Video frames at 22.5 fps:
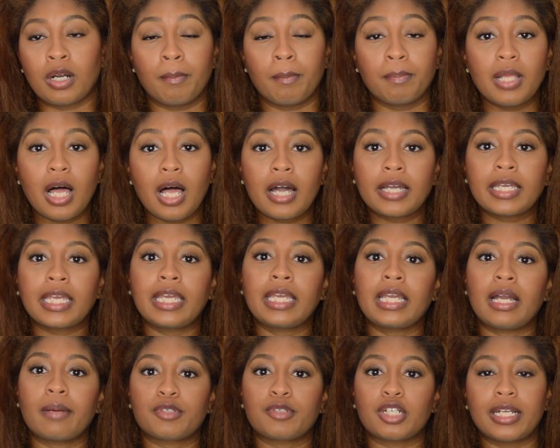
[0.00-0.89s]
I'm
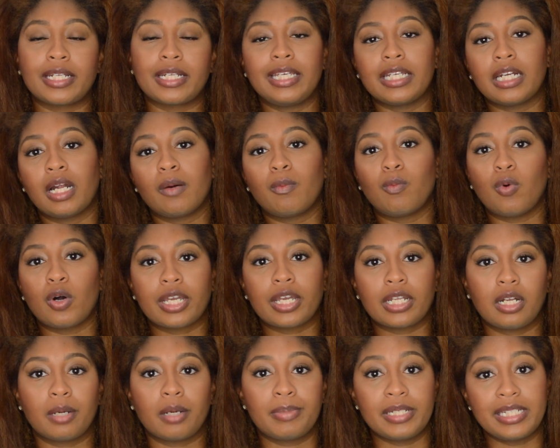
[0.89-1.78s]
blogging, I'm trying to get up,
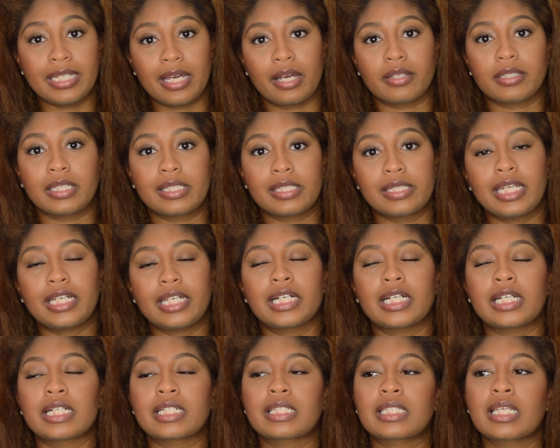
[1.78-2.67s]
walking up and down the
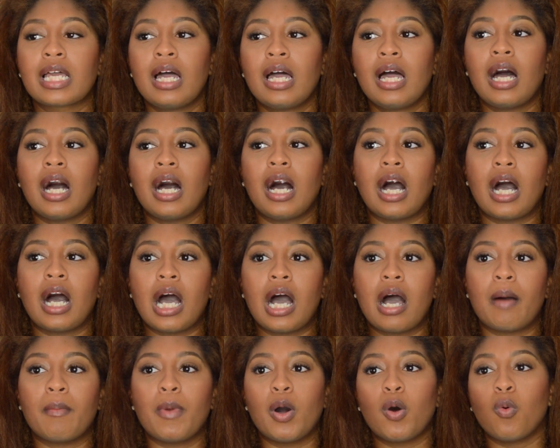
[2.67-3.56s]
stairs,
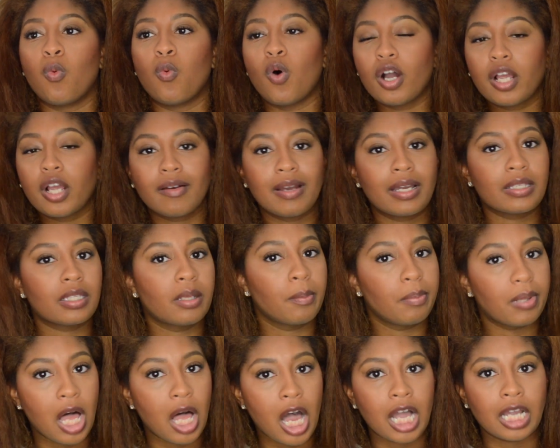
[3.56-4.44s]
um, walk around the
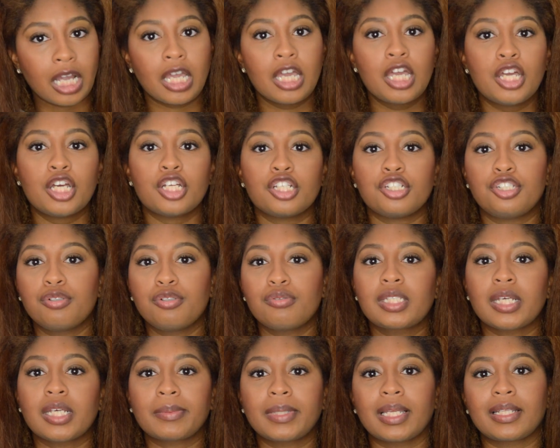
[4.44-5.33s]
block, do
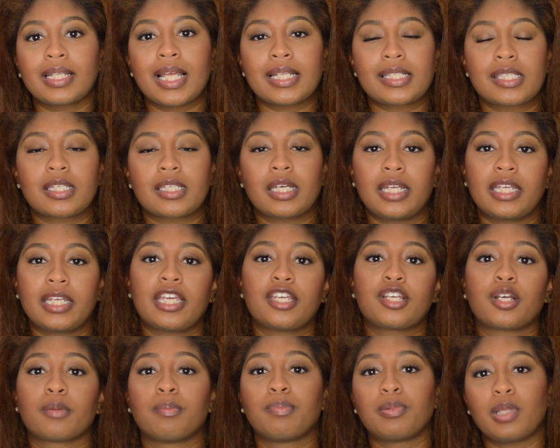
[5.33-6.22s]
something that's gonna
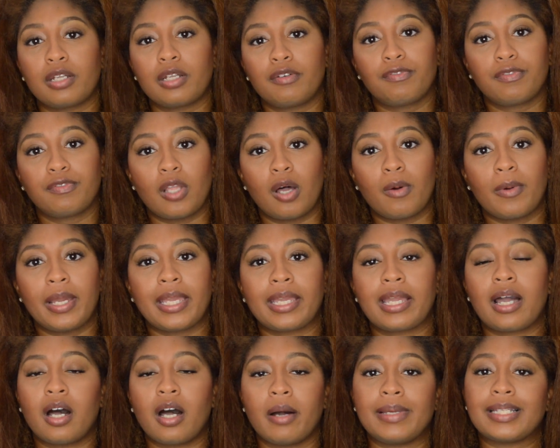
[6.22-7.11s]
get your blood
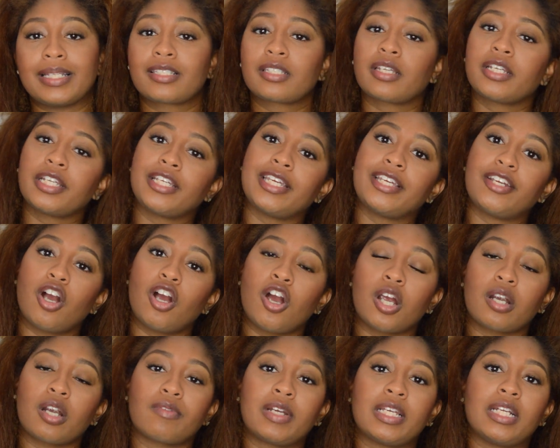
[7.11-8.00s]
flowing um, and it's gonna get your
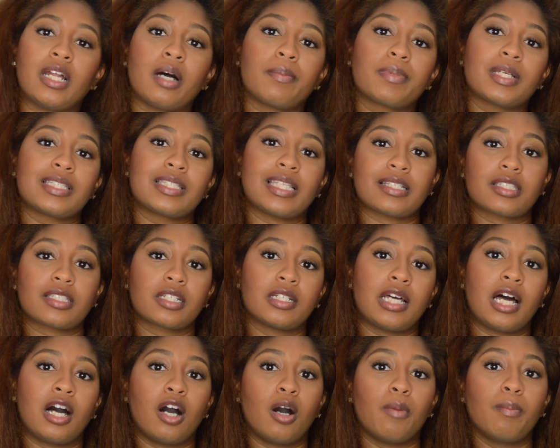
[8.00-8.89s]
heart rate up because that's
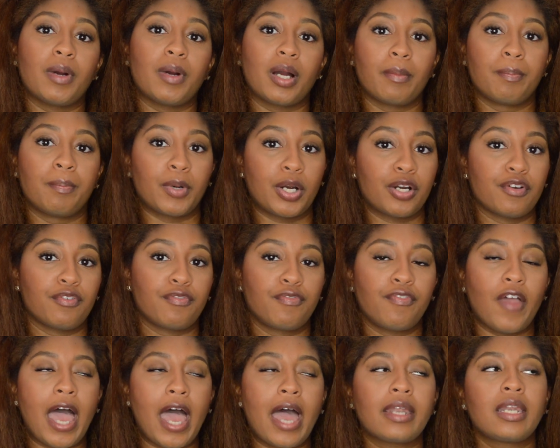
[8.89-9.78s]
gonna help burn
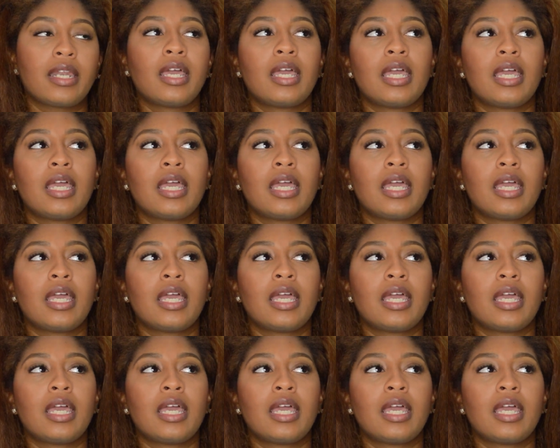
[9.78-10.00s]
fat